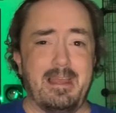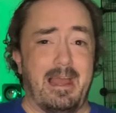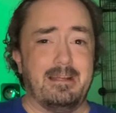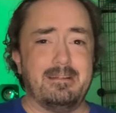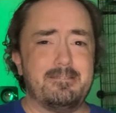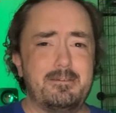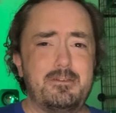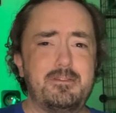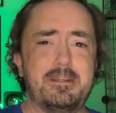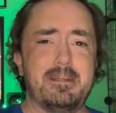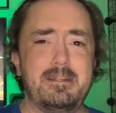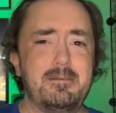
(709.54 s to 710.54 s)
How did she
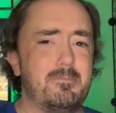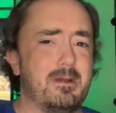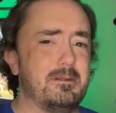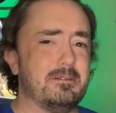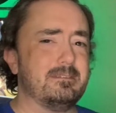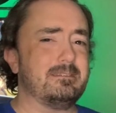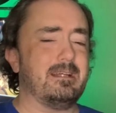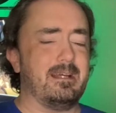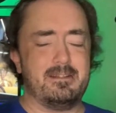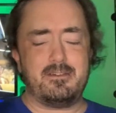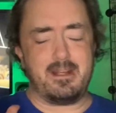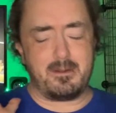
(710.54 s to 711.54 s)
get in by her? Ah,
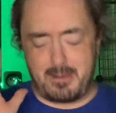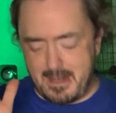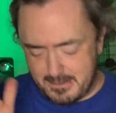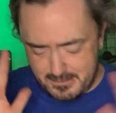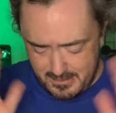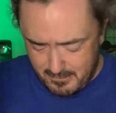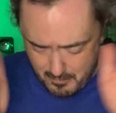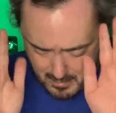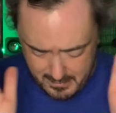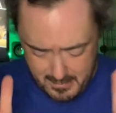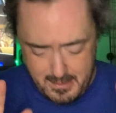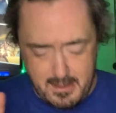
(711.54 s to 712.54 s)
she had a pass. Never
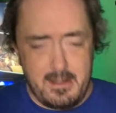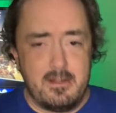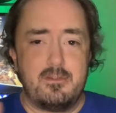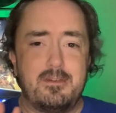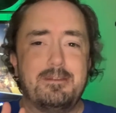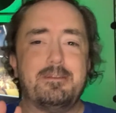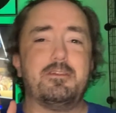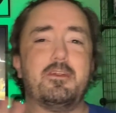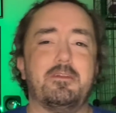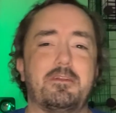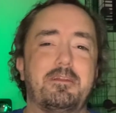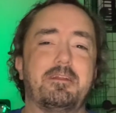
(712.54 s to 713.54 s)

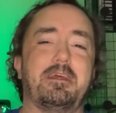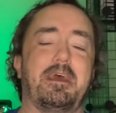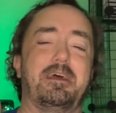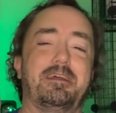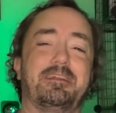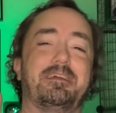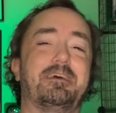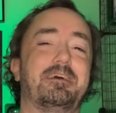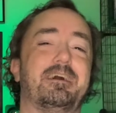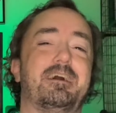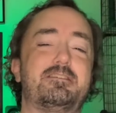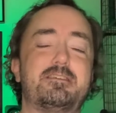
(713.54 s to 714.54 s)
mind.
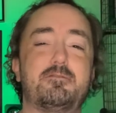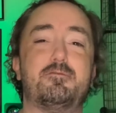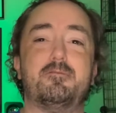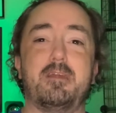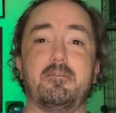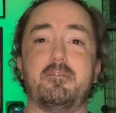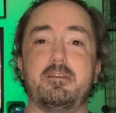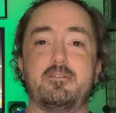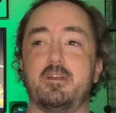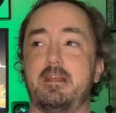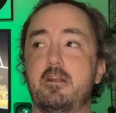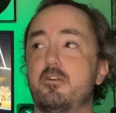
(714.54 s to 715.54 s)
As she
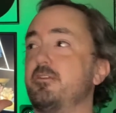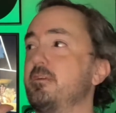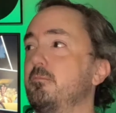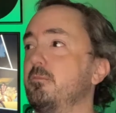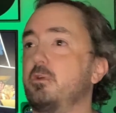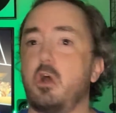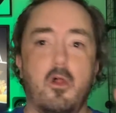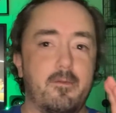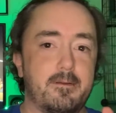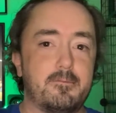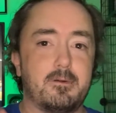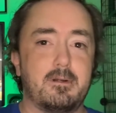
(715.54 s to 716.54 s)
hears them calling
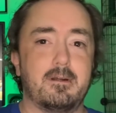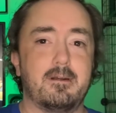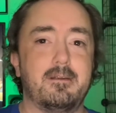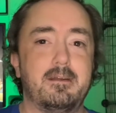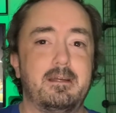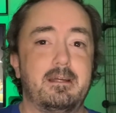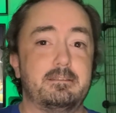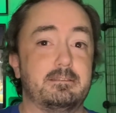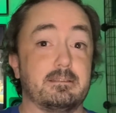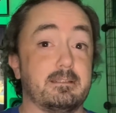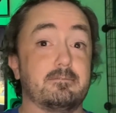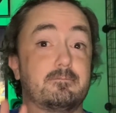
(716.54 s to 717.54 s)
for her, and she's
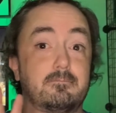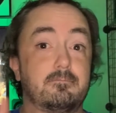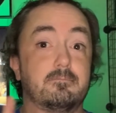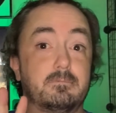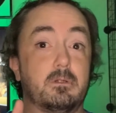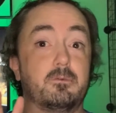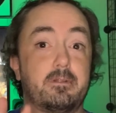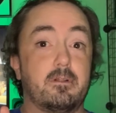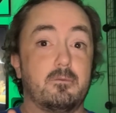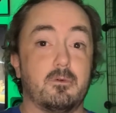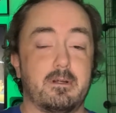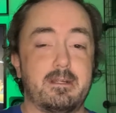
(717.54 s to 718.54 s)
like, "Don't tell them
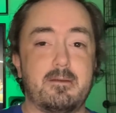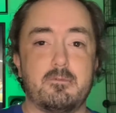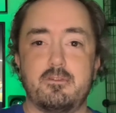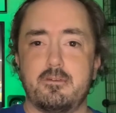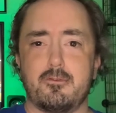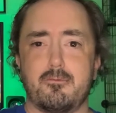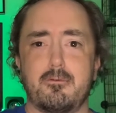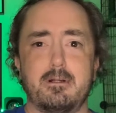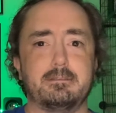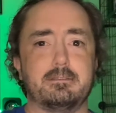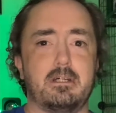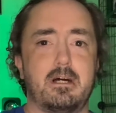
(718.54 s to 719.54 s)
where I am." And she just
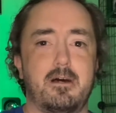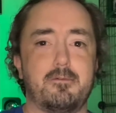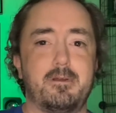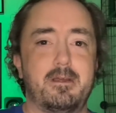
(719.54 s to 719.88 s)
runs off.